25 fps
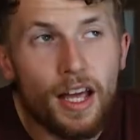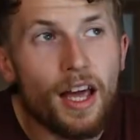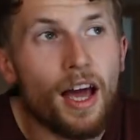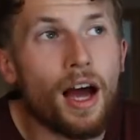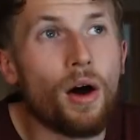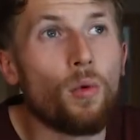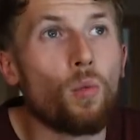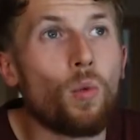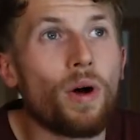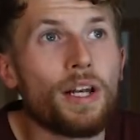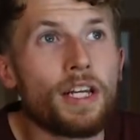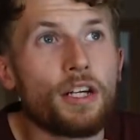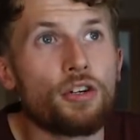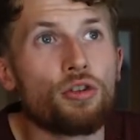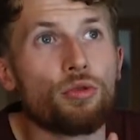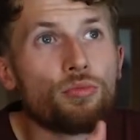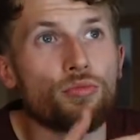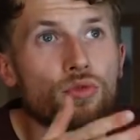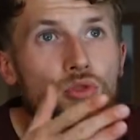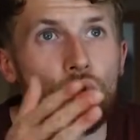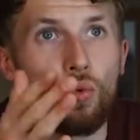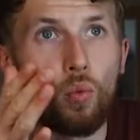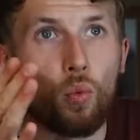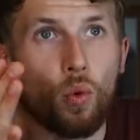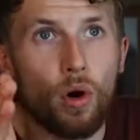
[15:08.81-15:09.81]
And when it comes
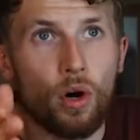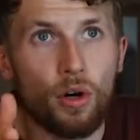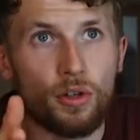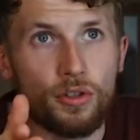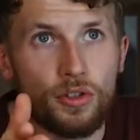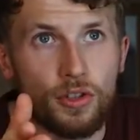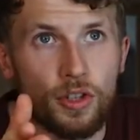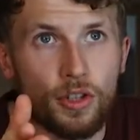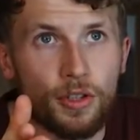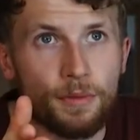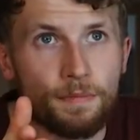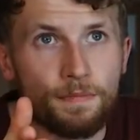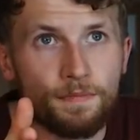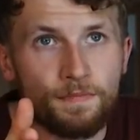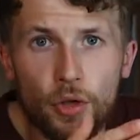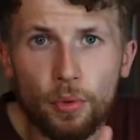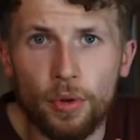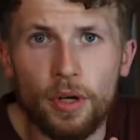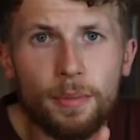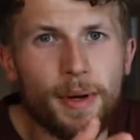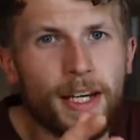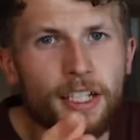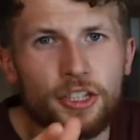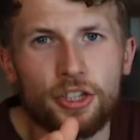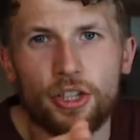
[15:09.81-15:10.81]
to water, you want
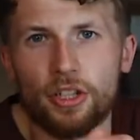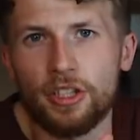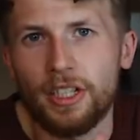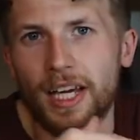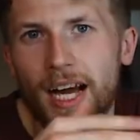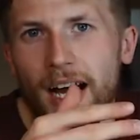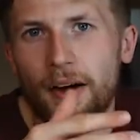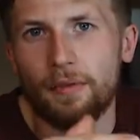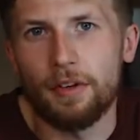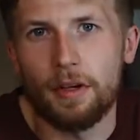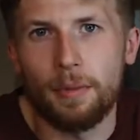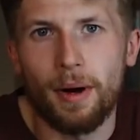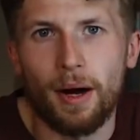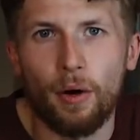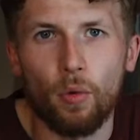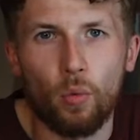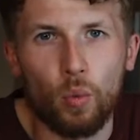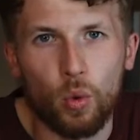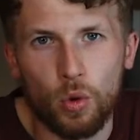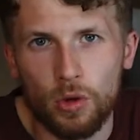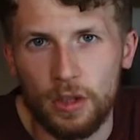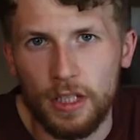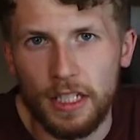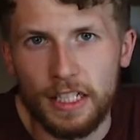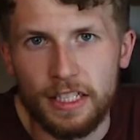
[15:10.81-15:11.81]
to make sure you're having about
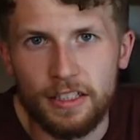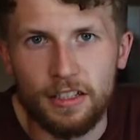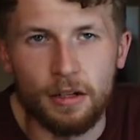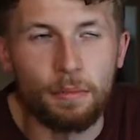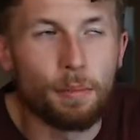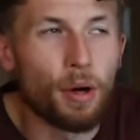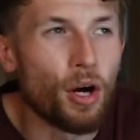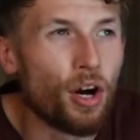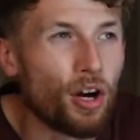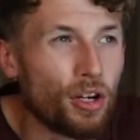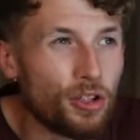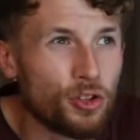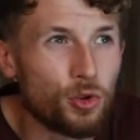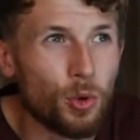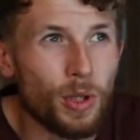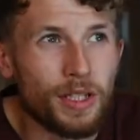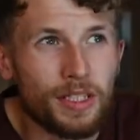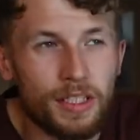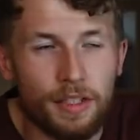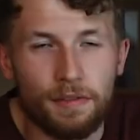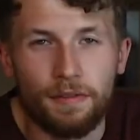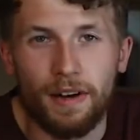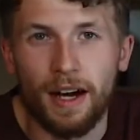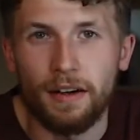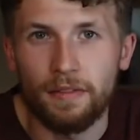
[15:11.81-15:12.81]
1 litre per
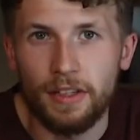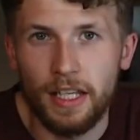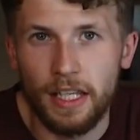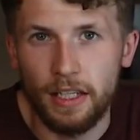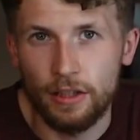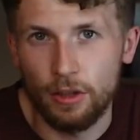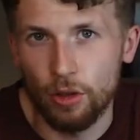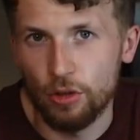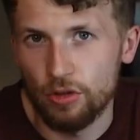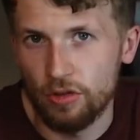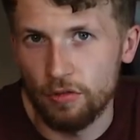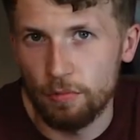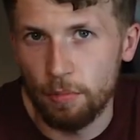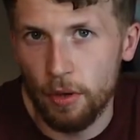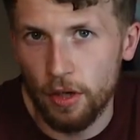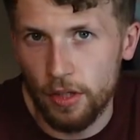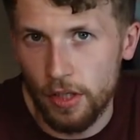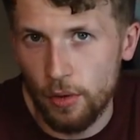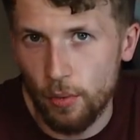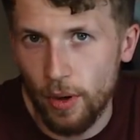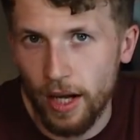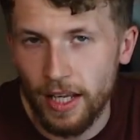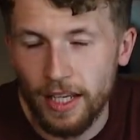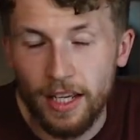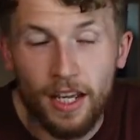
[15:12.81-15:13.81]
25 kilos of body
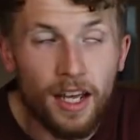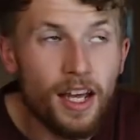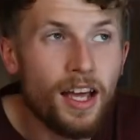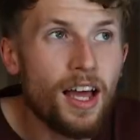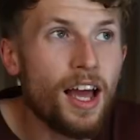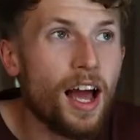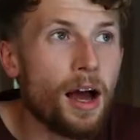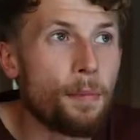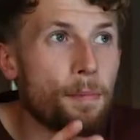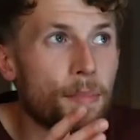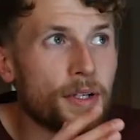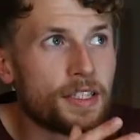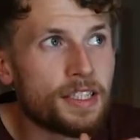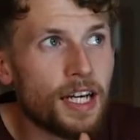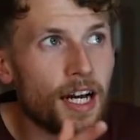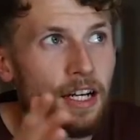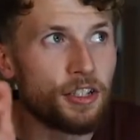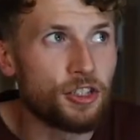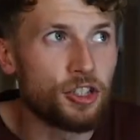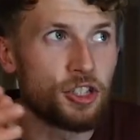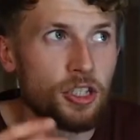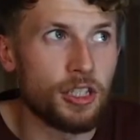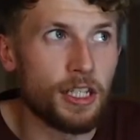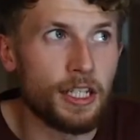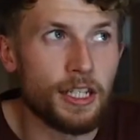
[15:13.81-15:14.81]
weight, and
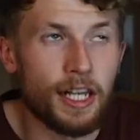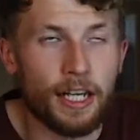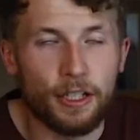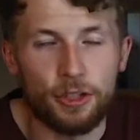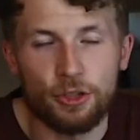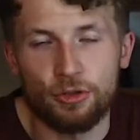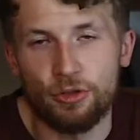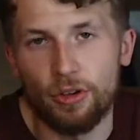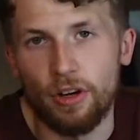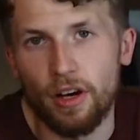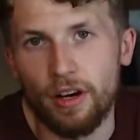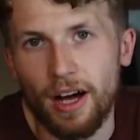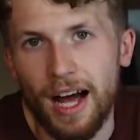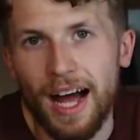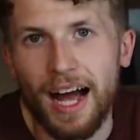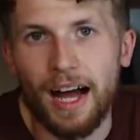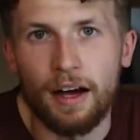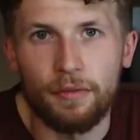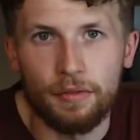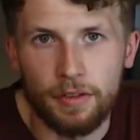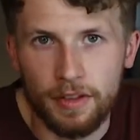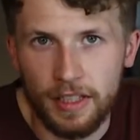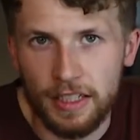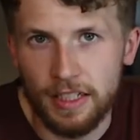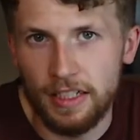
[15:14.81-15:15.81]
potentially an extra
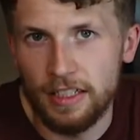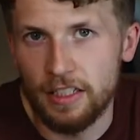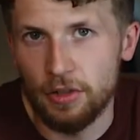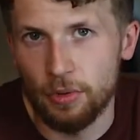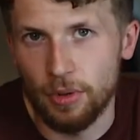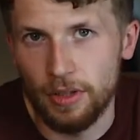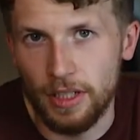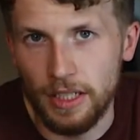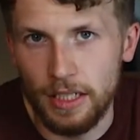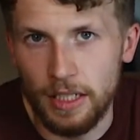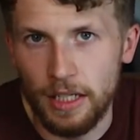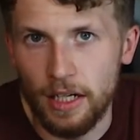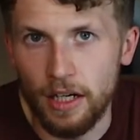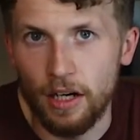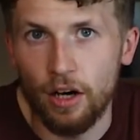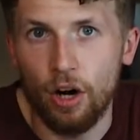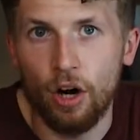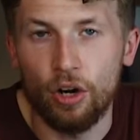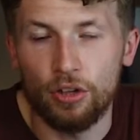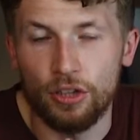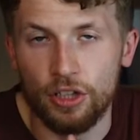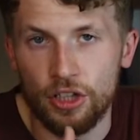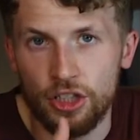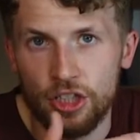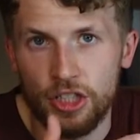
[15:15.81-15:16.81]
half a litre to a litre
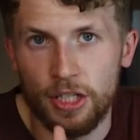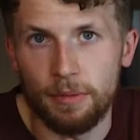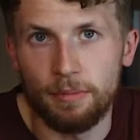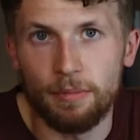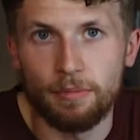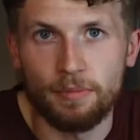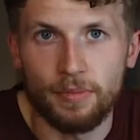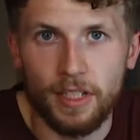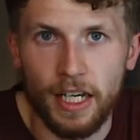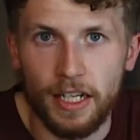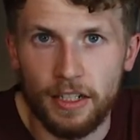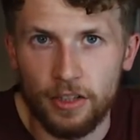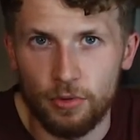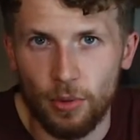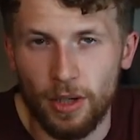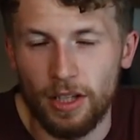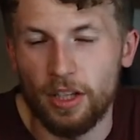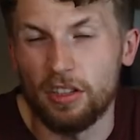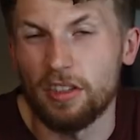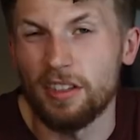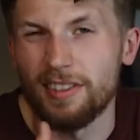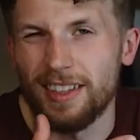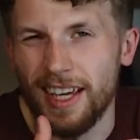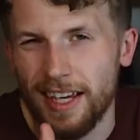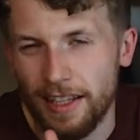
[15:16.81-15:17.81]
on a gym day as well,
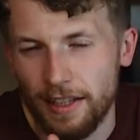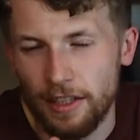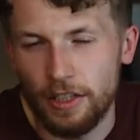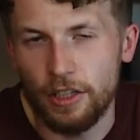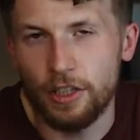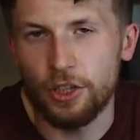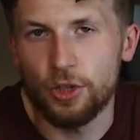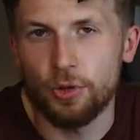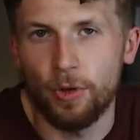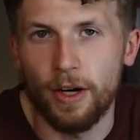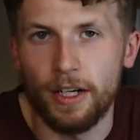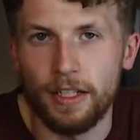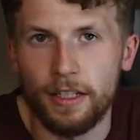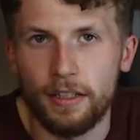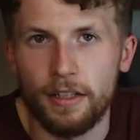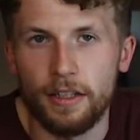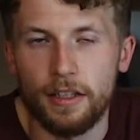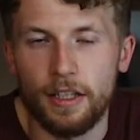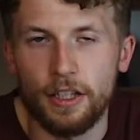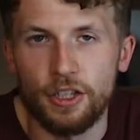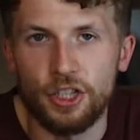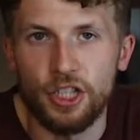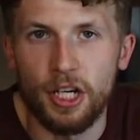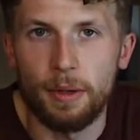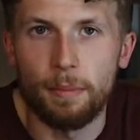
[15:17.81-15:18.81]
on a day that you're training in
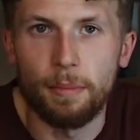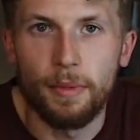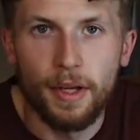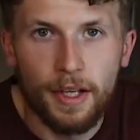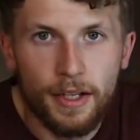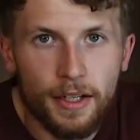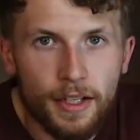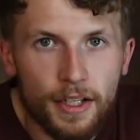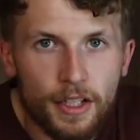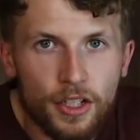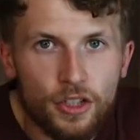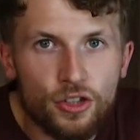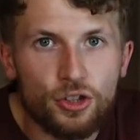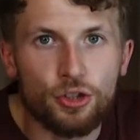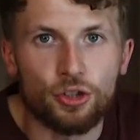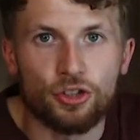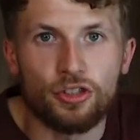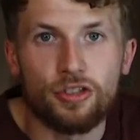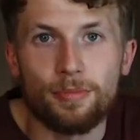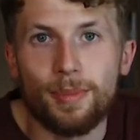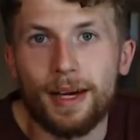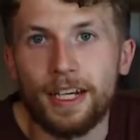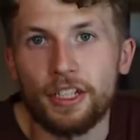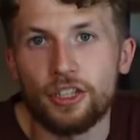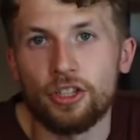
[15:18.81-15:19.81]
the gym, just
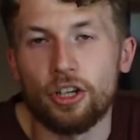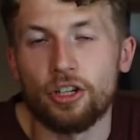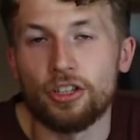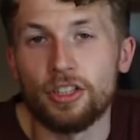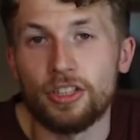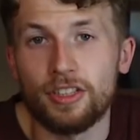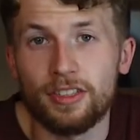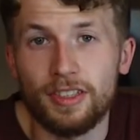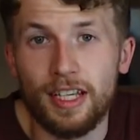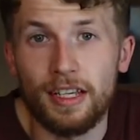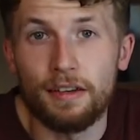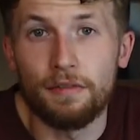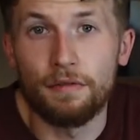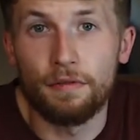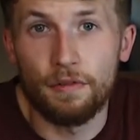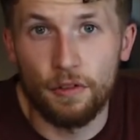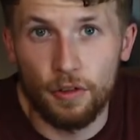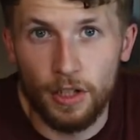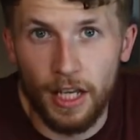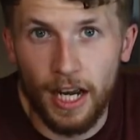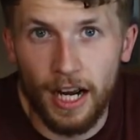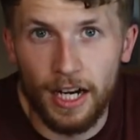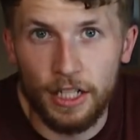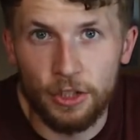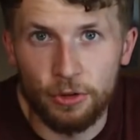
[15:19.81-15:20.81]
to make sure you're staying
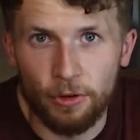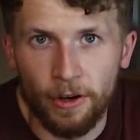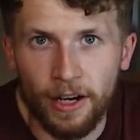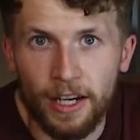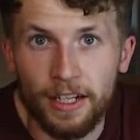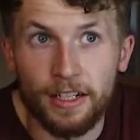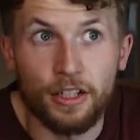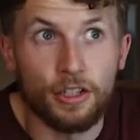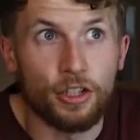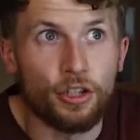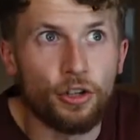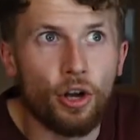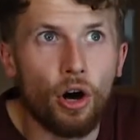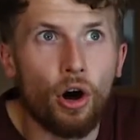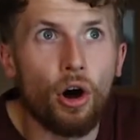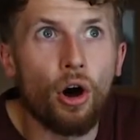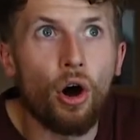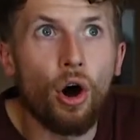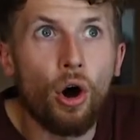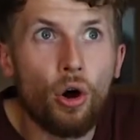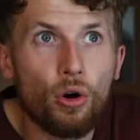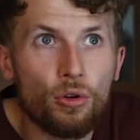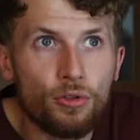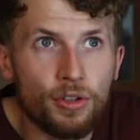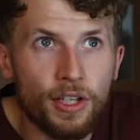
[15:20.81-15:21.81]
fully hydrated and you're not
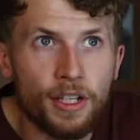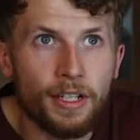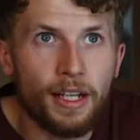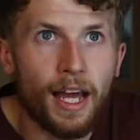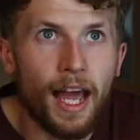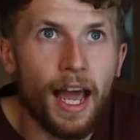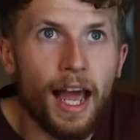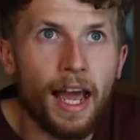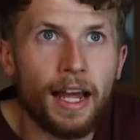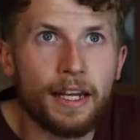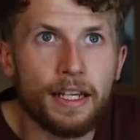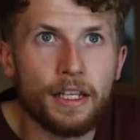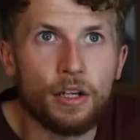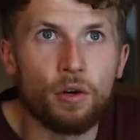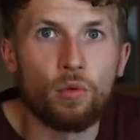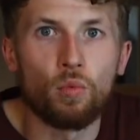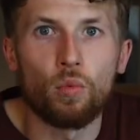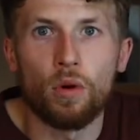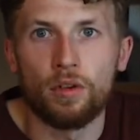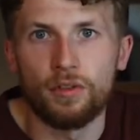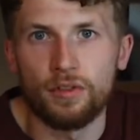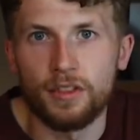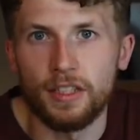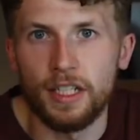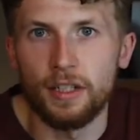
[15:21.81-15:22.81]
holding any
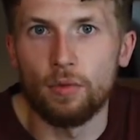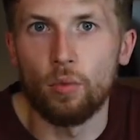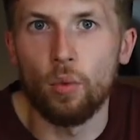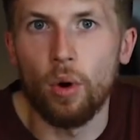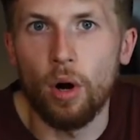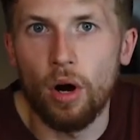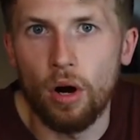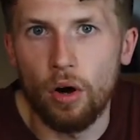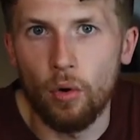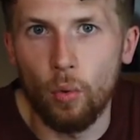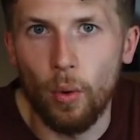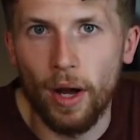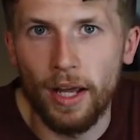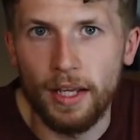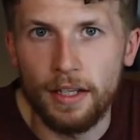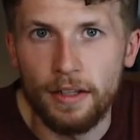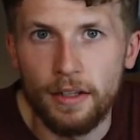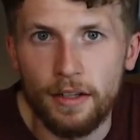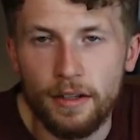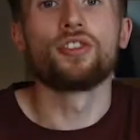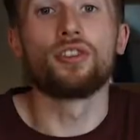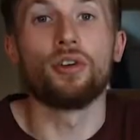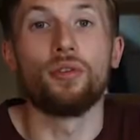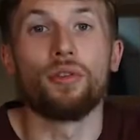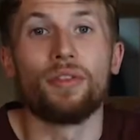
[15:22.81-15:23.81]
unwanted water weight.
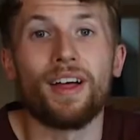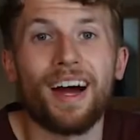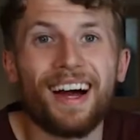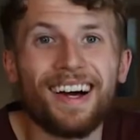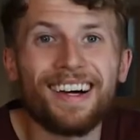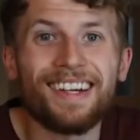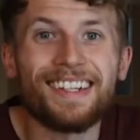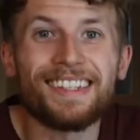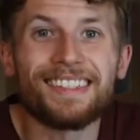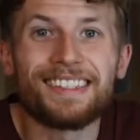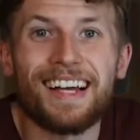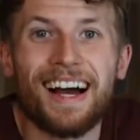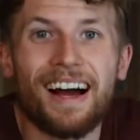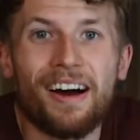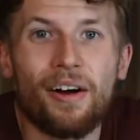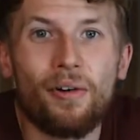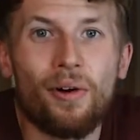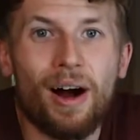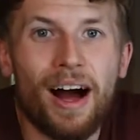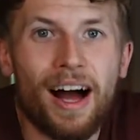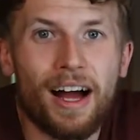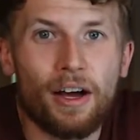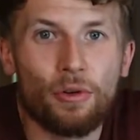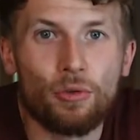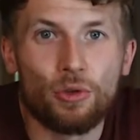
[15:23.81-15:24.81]
So that is how
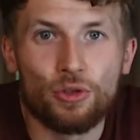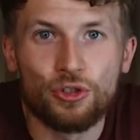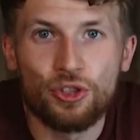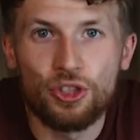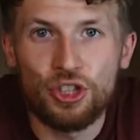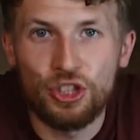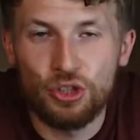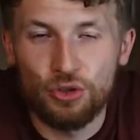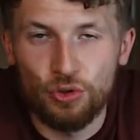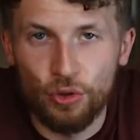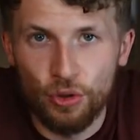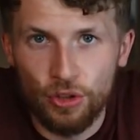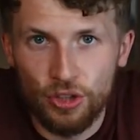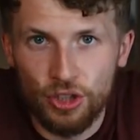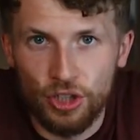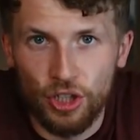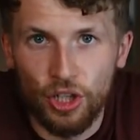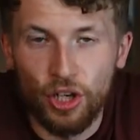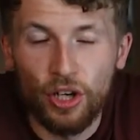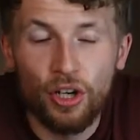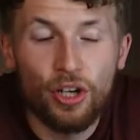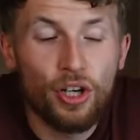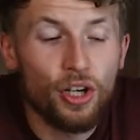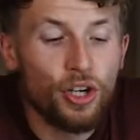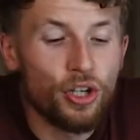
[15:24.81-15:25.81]
I would
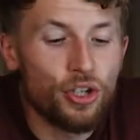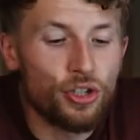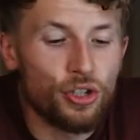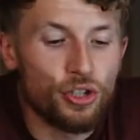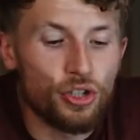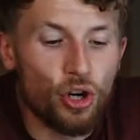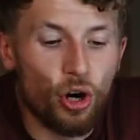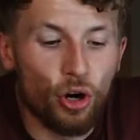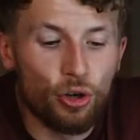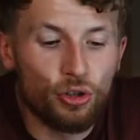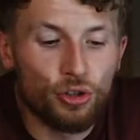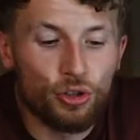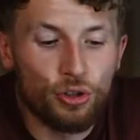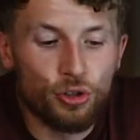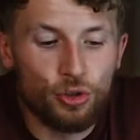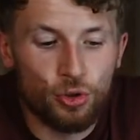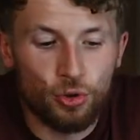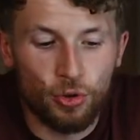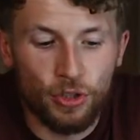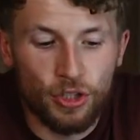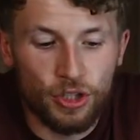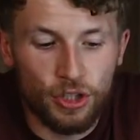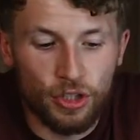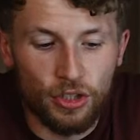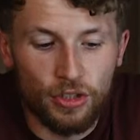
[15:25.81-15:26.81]
structure your
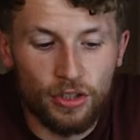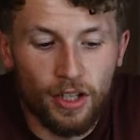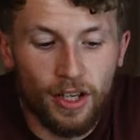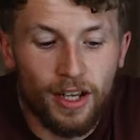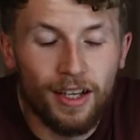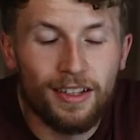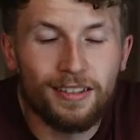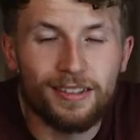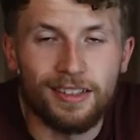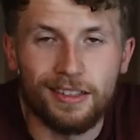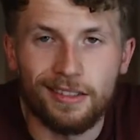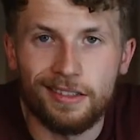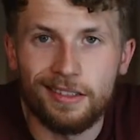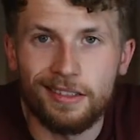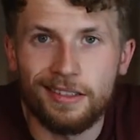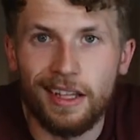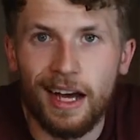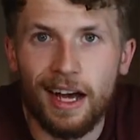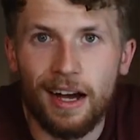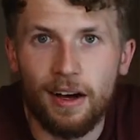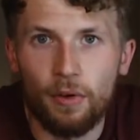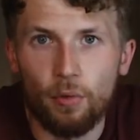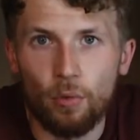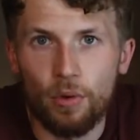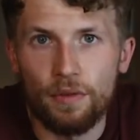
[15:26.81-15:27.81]
nutrition to
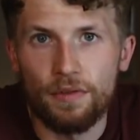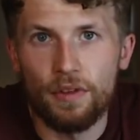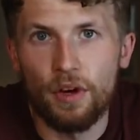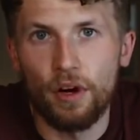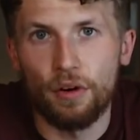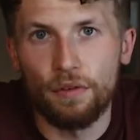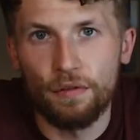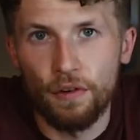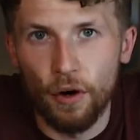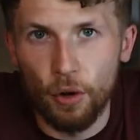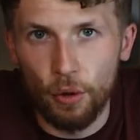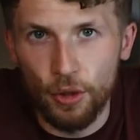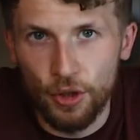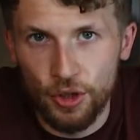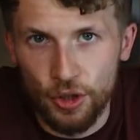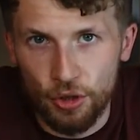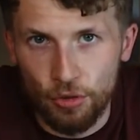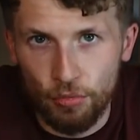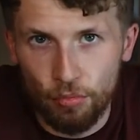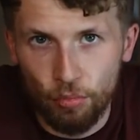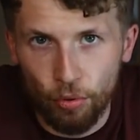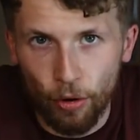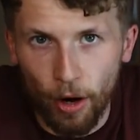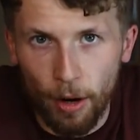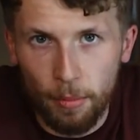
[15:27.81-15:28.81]
start with your photo
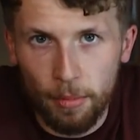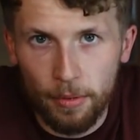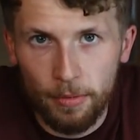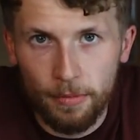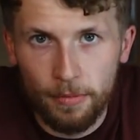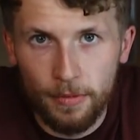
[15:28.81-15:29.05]
shoot prep.